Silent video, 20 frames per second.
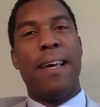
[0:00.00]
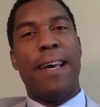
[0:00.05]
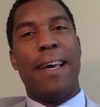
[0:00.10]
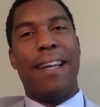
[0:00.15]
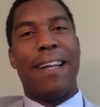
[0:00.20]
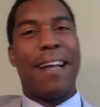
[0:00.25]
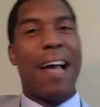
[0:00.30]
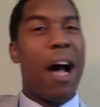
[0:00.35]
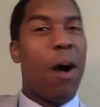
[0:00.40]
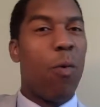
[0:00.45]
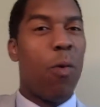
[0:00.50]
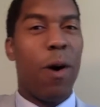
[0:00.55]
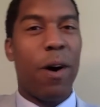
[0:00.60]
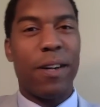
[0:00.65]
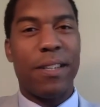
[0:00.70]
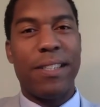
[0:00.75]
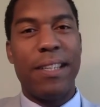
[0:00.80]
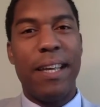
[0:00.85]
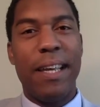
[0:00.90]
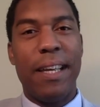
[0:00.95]
And the guy
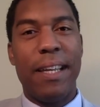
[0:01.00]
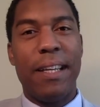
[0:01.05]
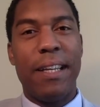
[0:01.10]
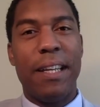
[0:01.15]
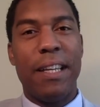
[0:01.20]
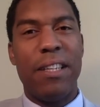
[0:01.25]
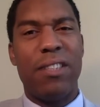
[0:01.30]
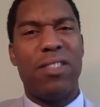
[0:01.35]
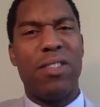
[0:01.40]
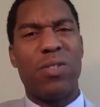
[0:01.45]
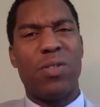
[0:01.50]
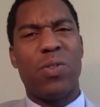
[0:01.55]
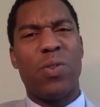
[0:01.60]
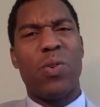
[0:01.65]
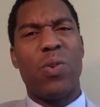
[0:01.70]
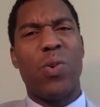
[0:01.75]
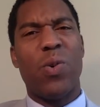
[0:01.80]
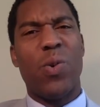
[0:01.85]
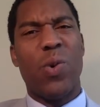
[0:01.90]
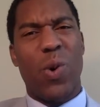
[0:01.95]
walks in, and he
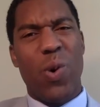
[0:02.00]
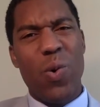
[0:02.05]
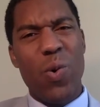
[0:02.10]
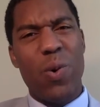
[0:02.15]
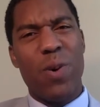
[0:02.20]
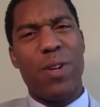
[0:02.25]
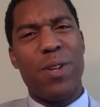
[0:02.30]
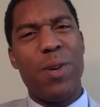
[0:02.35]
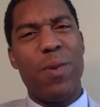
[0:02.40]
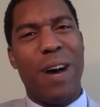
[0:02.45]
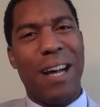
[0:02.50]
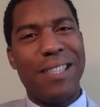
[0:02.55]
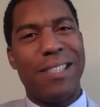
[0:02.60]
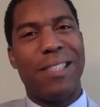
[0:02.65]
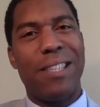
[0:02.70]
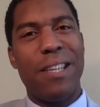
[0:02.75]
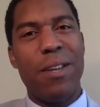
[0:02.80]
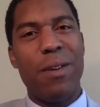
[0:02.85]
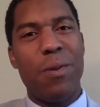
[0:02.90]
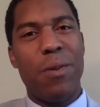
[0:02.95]
says, "Who are you? I
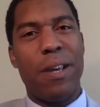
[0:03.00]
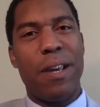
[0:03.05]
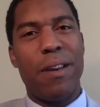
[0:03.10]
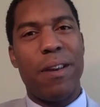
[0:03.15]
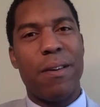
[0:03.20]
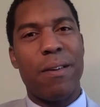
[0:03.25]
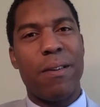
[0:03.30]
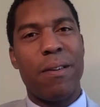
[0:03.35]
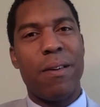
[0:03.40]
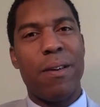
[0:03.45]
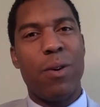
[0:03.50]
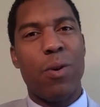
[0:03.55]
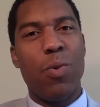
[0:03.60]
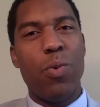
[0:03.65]
see you here.